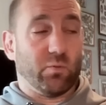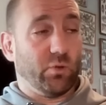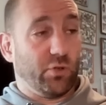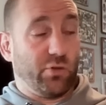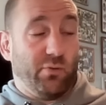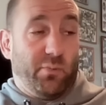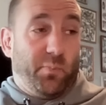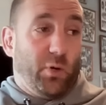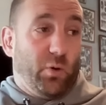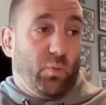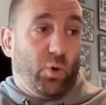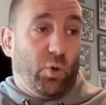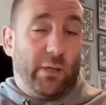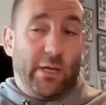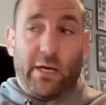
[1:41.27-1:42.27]
Well, should we put a
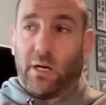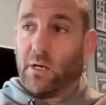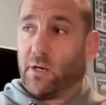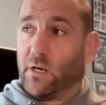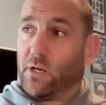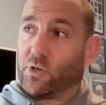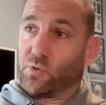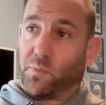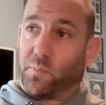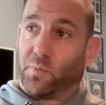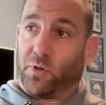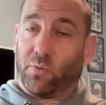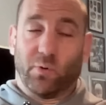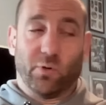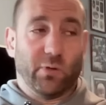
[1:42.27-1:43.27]
wall there? I don't know. Should we
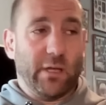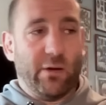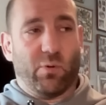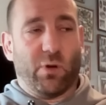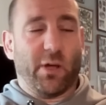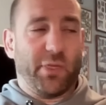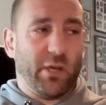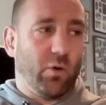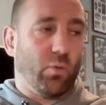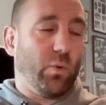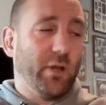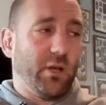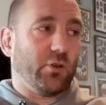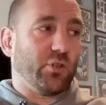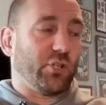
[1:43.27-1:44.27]
put a wall there? Well, I think a
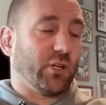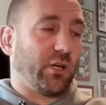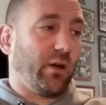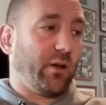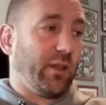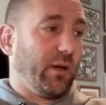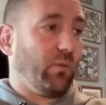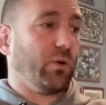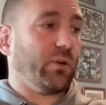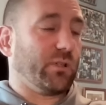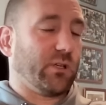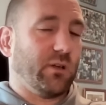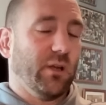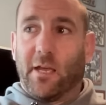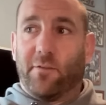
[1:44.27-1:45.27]
window should go there. What is it?